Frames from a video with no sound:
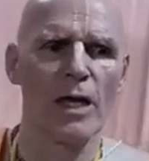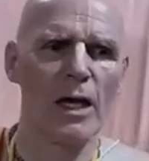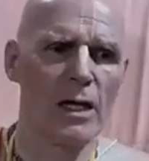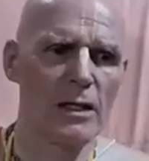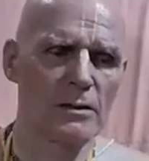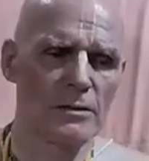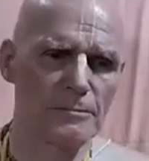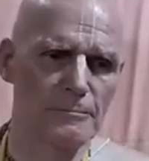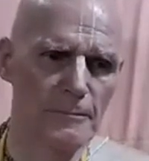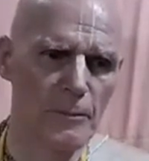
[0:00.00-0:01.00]
and
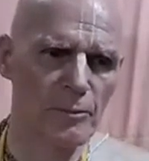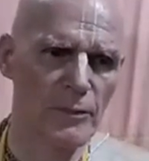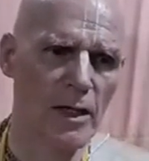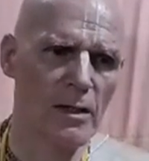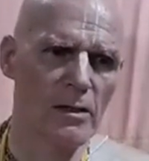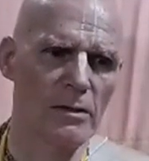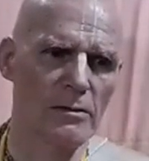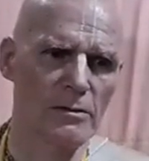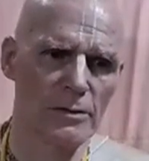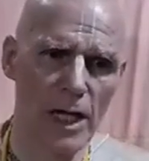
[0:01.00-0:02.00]

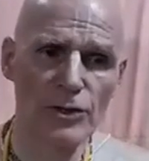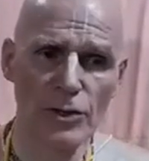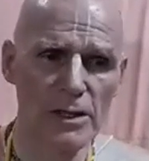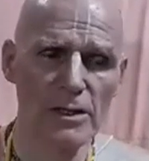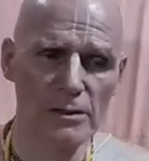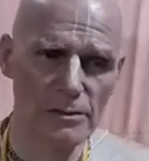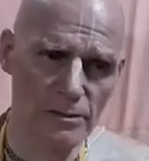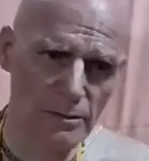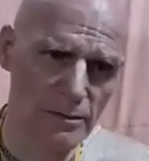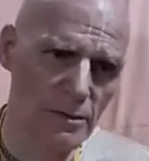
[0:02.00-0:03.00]

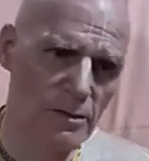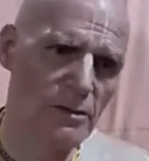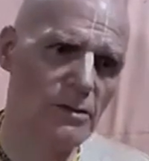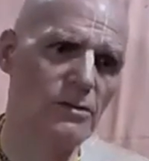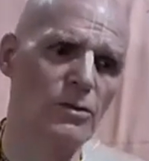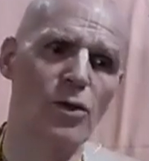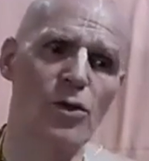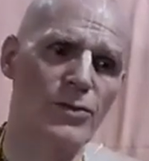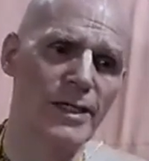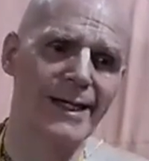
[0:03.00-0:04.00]
naturally the
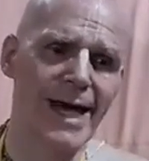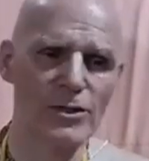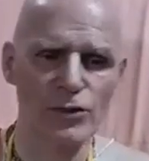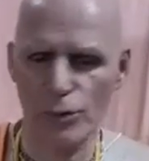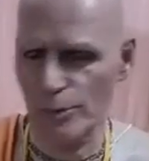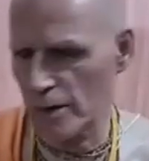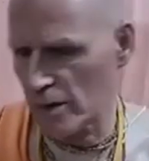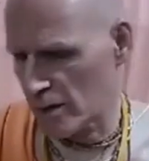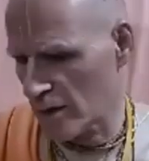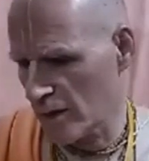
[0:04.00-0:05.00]
whole thing has to
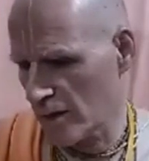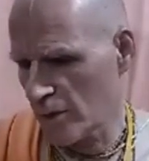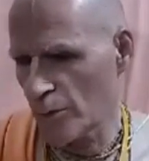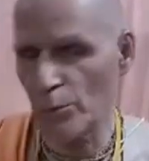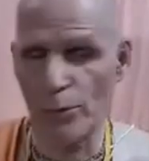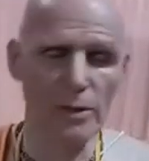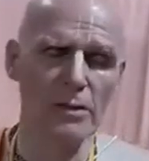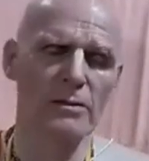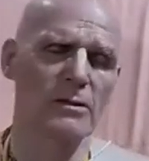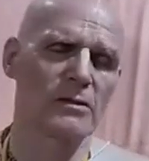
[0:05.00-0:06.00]
be
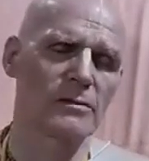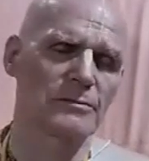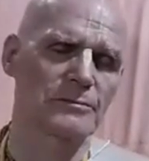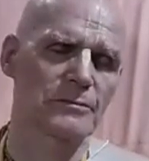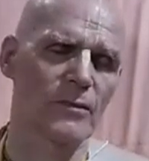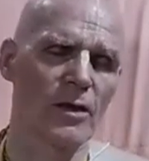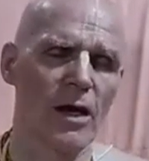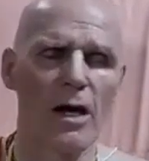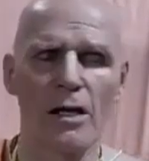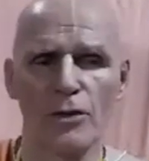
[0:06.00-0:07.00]
built
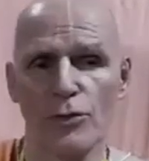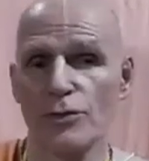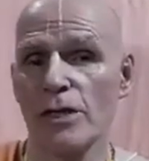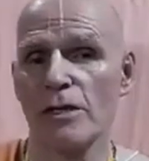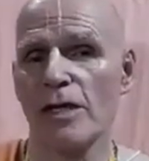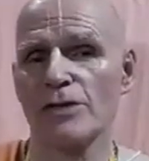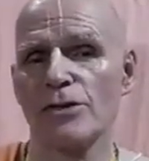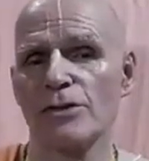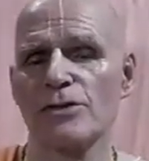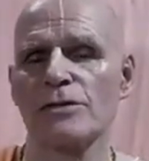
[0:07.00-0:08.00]
on Krishna
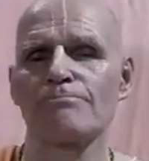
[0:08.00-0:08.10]
conscious